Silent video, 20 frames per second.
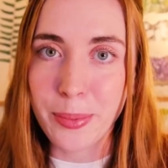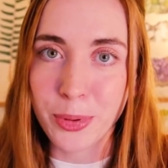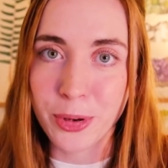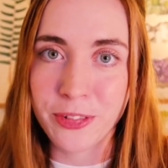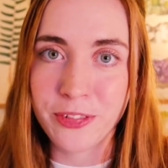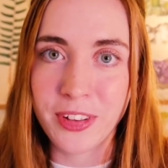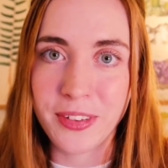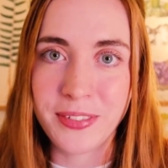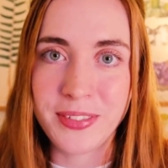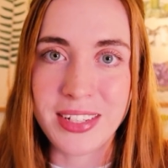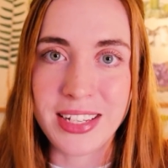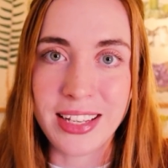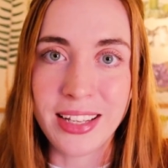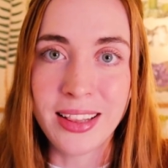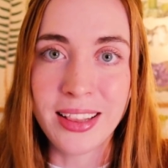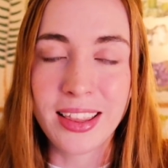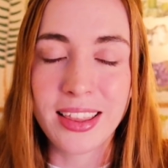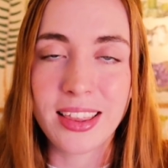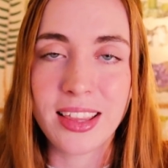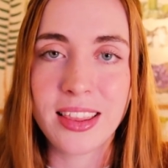April
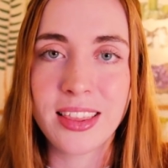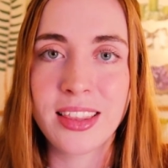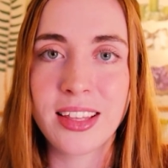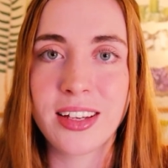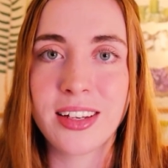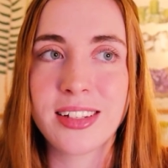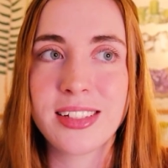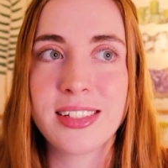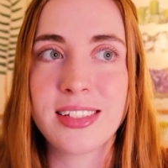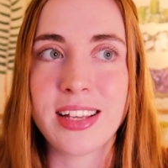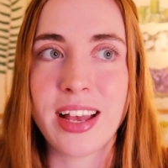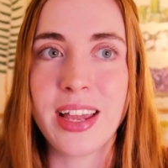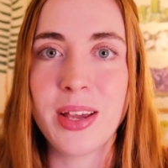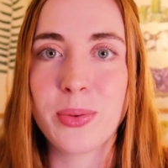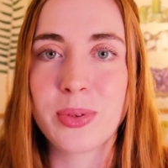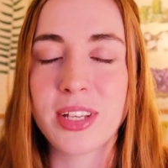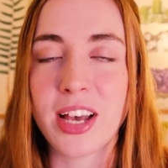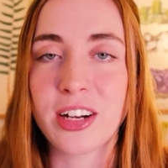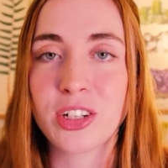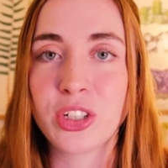15th, the site
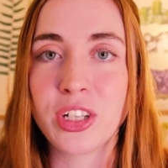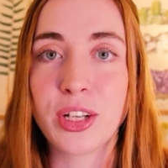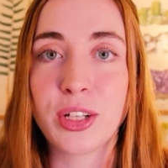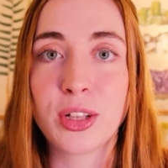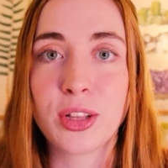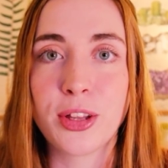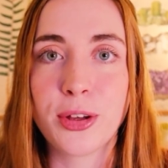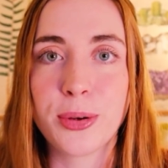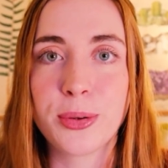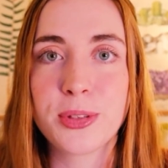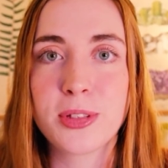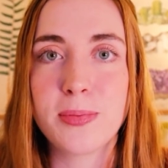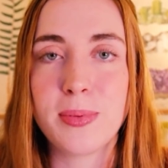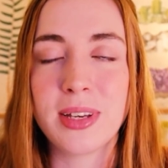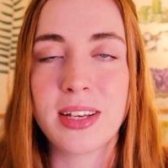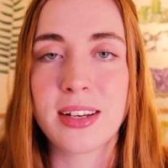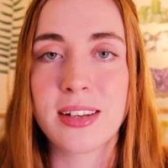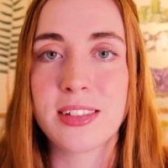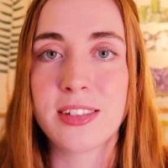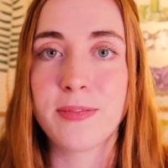was actually closed
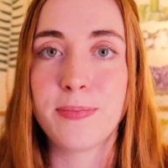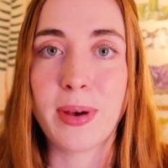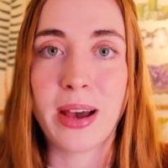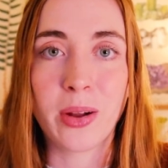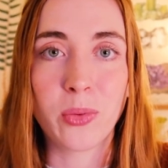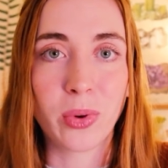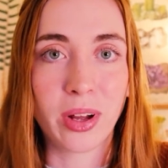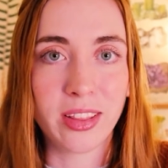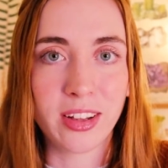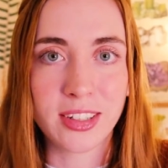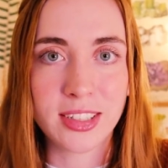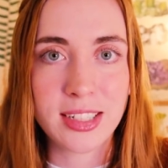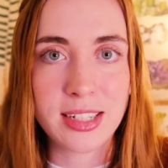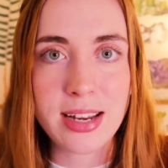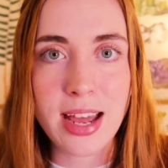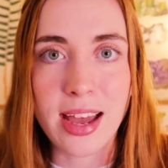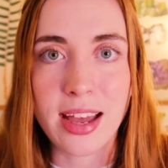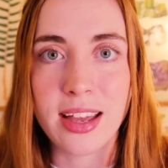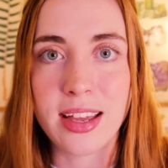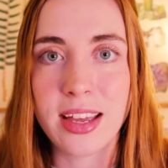because of bad weather
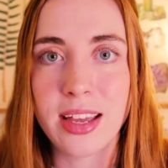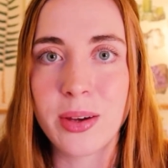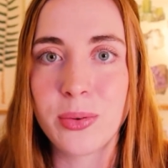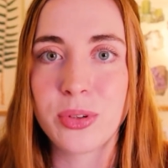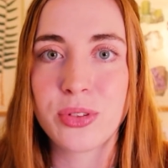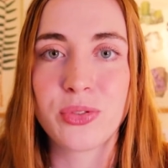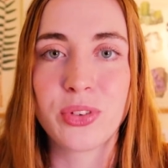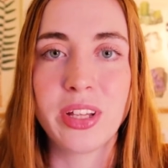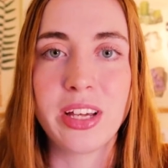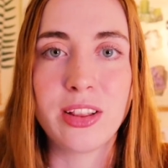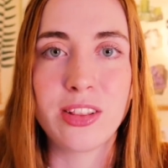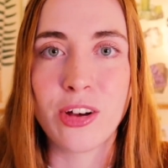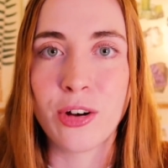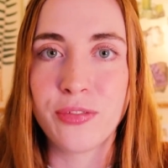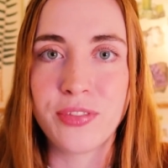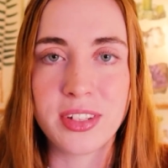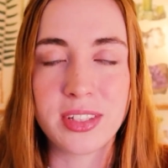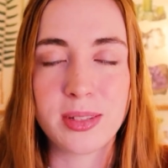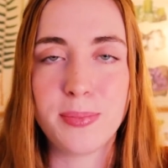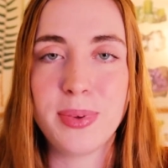today. It was really
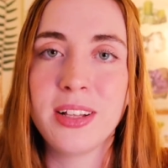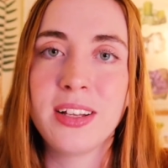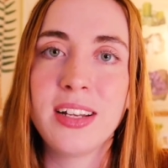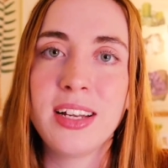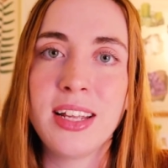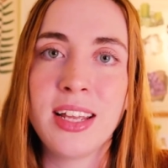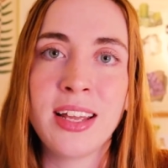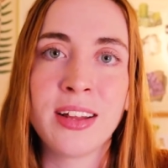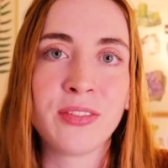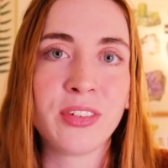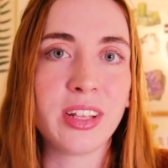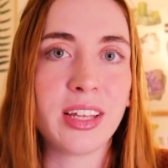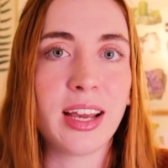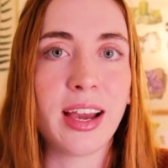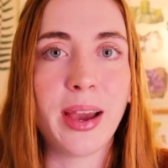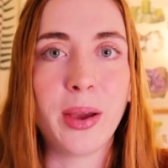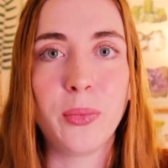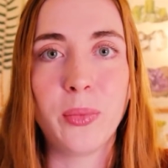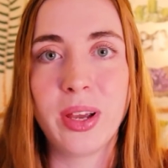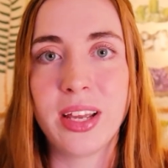low visibility and really
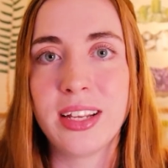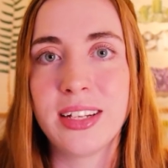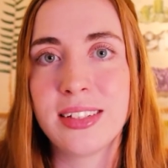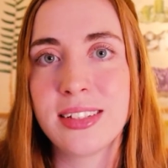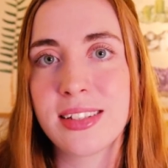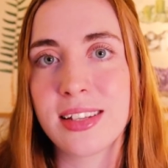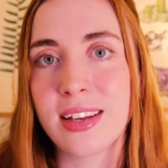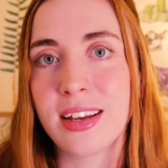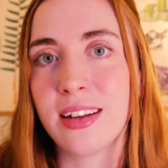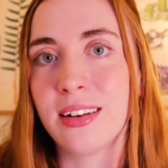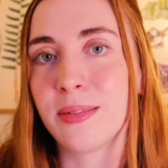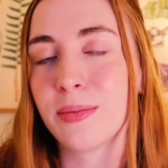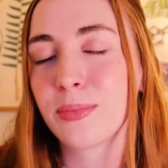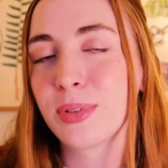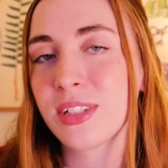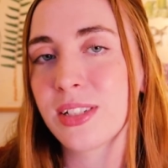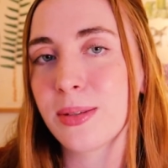high winds and